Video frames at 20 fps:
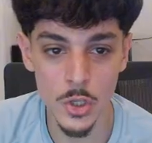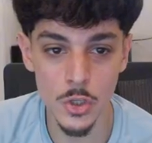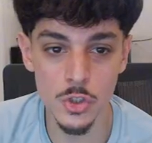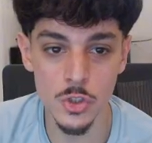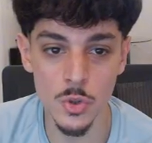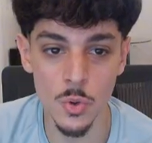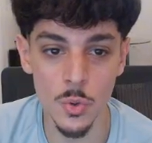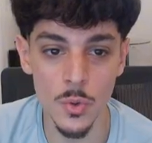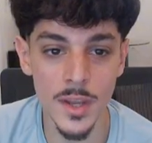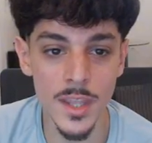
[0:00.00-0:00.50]

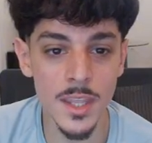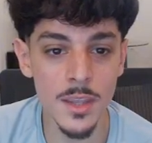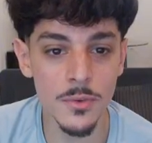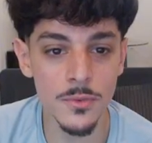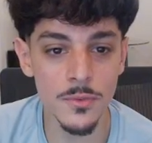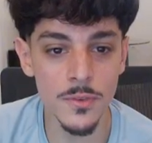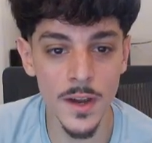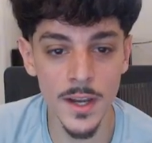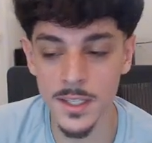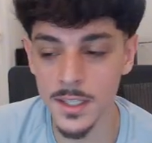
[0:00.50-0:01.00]
So
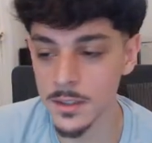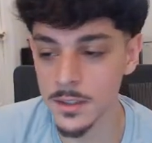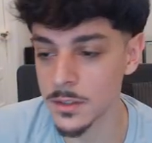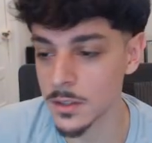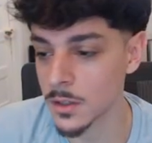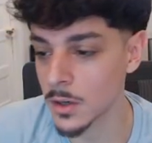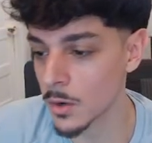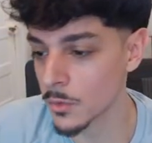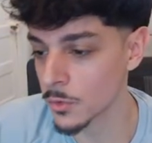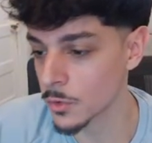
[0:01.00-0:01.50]
if I get the
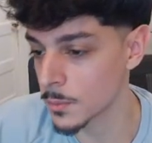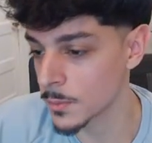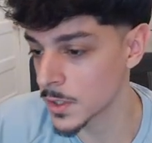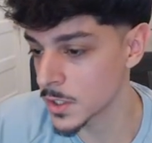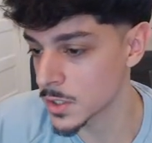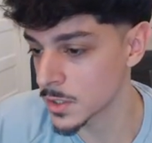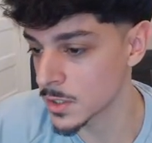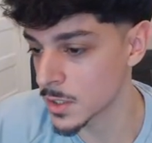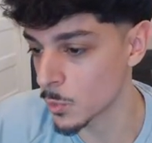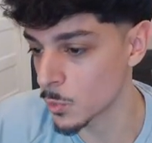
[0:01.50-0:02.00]

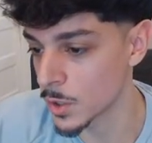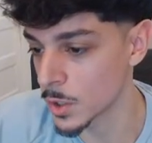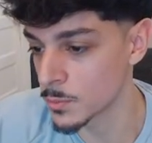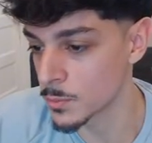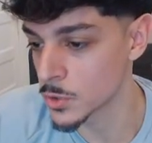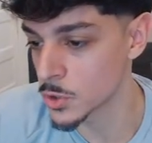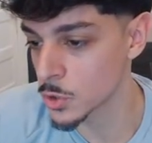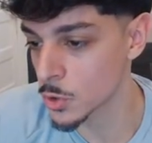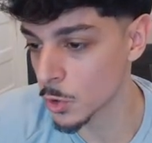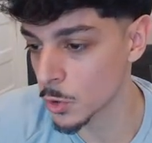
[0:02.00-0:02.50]
confirmation that we
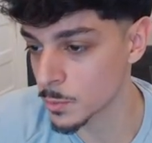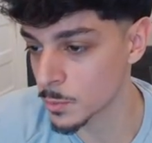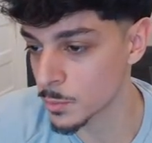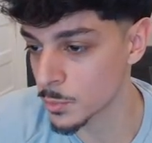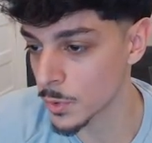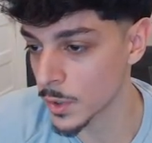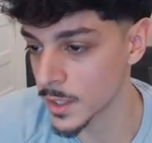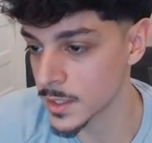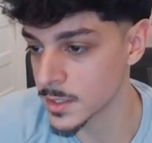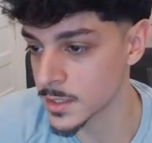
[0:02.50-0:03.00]
absorb
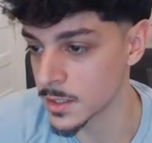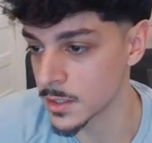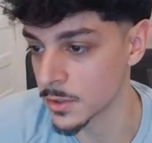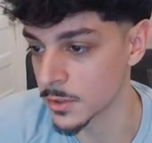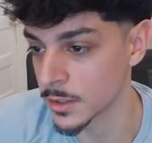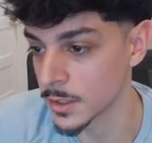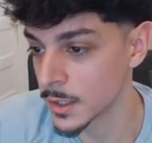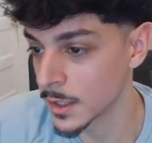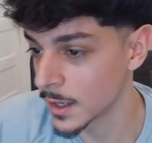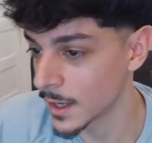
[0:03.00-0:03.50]
price
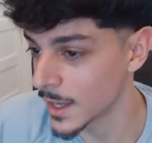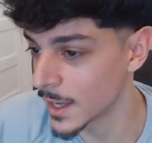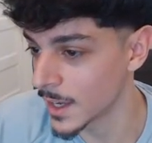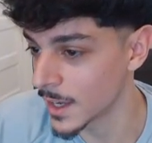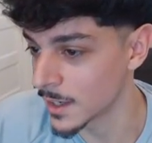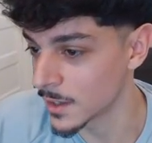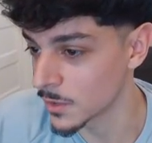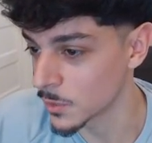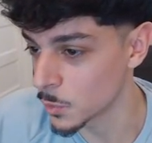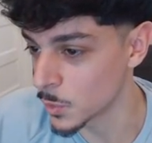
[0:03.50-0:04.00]
here
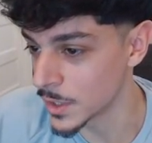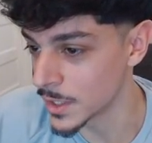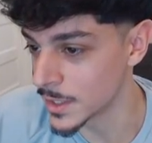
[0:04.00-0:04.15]
and we